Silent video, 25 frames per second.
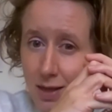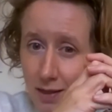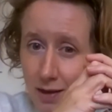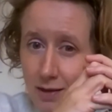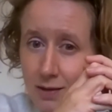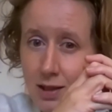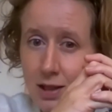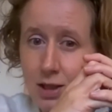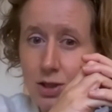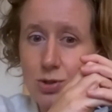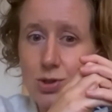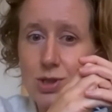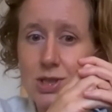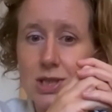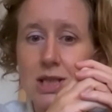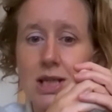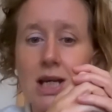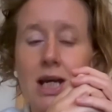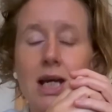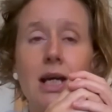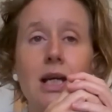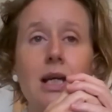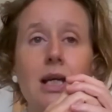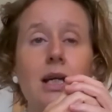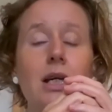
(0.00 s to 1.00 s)
that they used to
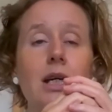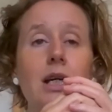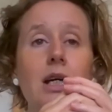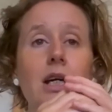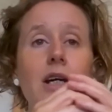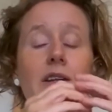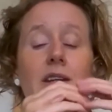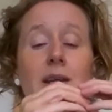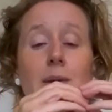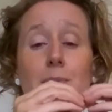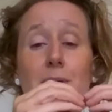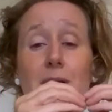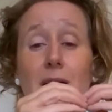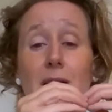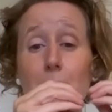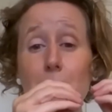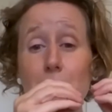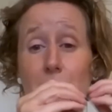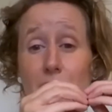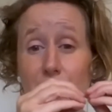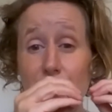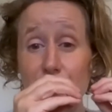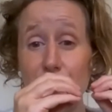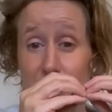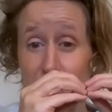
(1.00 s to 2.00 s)
get. They
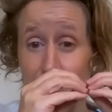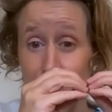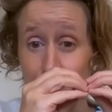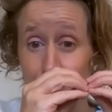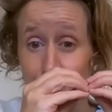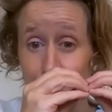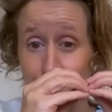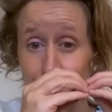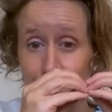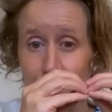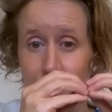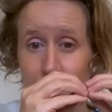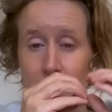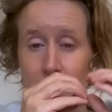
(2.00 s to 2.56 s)
become thinner.